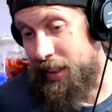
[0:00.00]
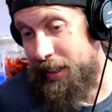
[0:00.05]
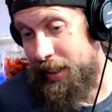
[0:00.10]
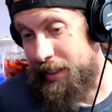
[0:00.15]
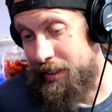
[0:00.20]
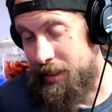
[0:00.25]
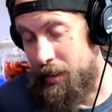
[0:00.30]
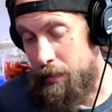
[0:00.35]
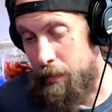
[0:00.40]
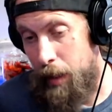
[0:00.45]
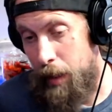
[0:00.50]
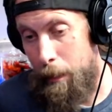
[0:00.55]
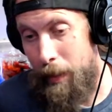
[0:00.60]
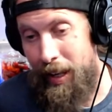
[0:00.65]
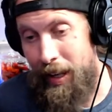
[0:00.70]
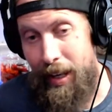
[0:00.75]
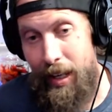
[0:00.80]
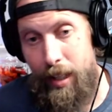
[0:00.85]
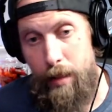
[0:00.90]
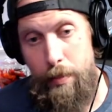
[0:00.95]
like I did my
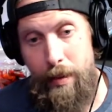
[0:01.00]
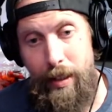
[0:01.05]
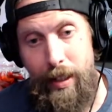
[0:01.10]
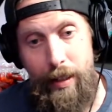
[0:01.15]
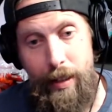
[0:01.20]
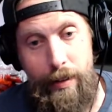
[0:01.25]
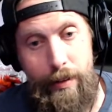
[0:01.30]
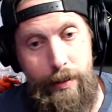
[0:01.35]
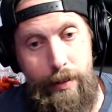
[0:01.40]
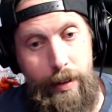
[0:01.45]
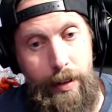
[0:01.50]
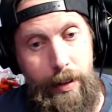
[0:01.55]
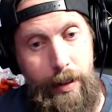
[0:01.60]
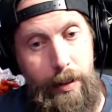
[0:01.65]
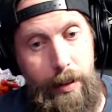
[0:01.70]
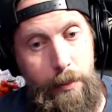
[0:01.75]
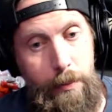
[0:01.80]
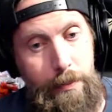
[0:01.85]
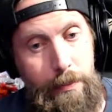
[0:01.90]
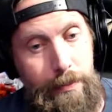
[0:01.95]
Pac Man.
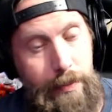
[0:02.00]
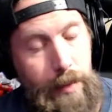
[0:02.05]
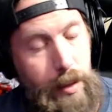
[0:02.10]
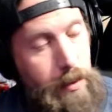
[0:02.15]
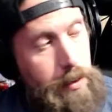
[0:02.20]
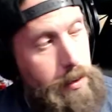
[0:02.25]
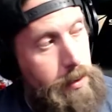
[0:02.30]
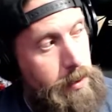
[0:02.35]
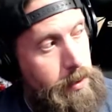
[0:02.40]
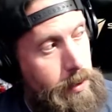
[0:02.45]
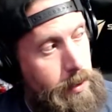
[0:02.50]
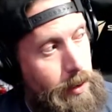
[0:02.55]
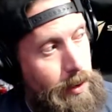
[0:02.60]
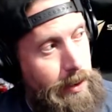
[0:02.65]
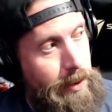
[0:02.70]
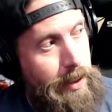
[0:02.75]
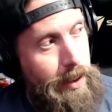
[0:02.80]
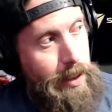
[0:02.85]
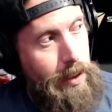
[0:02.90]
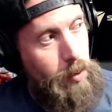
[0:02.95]
Um,
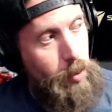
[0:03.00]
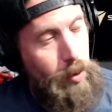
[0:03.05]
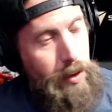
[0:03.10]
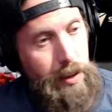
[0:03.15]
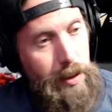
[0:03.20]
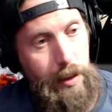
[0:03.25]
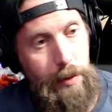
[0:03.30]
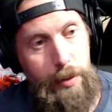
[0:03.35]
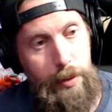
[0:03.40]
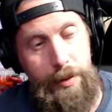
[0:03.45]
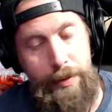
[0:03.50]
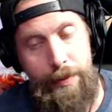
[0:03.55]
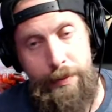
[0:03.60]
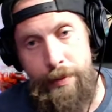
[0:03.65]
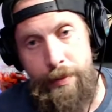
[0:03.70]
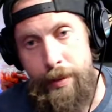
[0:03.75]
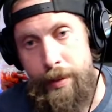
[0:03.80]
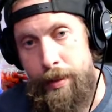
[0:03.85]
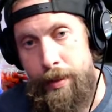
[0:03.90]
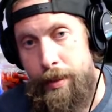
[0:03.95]
arcade one up.
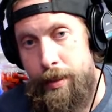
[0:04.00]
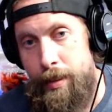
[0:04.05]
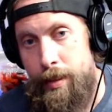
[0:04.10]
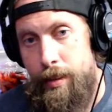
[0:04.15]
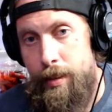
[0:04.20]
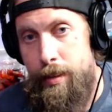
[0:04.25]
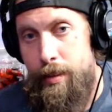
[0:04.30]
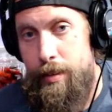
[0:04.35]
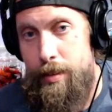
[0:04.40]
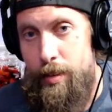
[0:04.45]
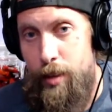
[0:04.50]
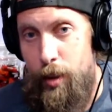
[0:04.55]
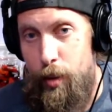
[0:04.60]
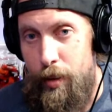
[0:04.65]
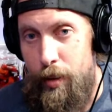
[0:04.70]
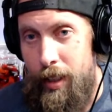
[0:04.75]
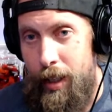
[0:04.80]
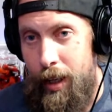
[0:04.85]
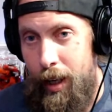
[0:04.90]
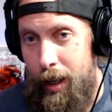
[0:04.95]
So
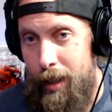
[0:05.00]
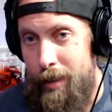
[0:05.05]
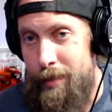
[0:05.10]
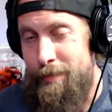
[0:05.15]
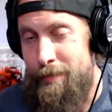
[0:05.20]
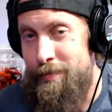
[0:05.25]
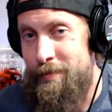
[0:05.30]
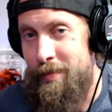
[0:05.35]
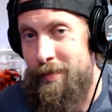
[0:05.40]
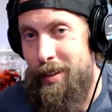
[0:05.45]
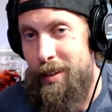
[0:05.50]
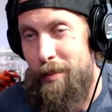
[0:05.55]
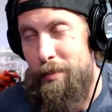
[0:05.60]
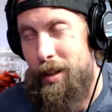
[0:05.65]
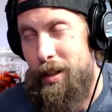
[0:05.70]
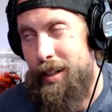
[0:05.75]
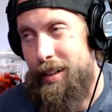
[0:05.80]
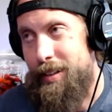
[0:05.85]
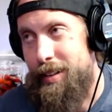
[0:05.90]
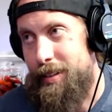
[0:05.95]
yeah,
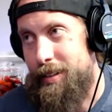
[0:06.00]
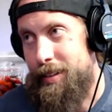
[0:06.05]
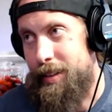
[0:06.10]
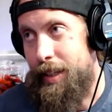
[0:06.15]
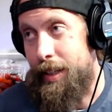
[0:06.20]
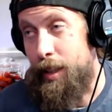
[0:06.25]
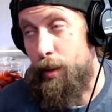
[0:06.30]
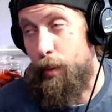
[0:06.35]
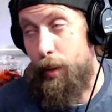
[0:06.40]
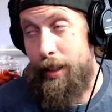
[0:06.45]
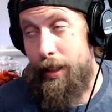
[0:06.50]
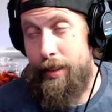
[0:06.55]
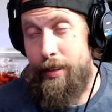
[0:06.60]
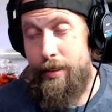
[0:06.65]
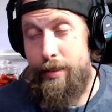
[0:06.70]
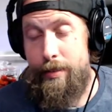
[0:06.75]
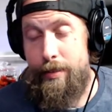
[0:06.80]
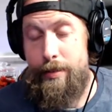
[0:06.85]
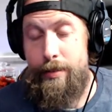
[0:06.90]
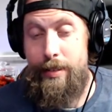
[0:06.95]
but
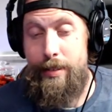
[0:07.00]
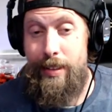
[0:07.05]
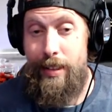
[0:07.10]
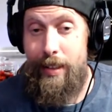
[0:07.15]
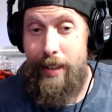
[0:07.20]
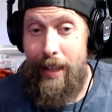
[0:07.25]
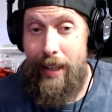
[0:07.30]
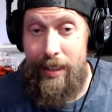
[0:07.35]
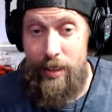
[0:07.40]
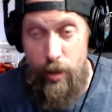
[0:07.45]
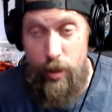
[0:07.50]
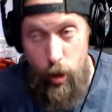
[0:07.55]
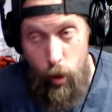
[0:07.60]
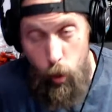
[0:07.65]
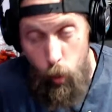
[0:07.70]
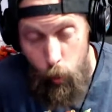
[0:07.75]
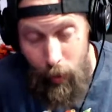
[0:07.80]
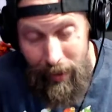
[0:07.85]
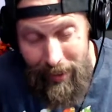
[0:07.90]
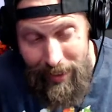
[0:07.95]
anyways, to answer your
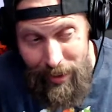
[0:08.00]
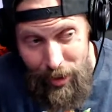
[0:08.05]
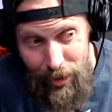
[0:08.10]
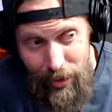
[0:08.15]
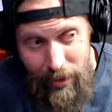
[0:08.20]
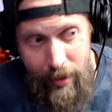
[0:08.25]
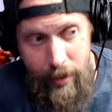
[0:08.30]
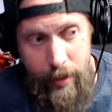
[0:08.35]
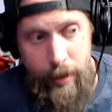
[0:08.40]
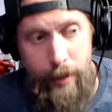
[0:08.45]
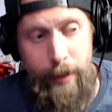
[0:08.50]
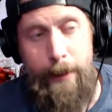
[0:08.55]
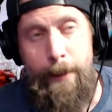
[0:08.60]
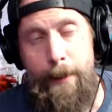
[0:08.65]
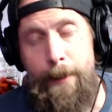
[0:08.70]
question,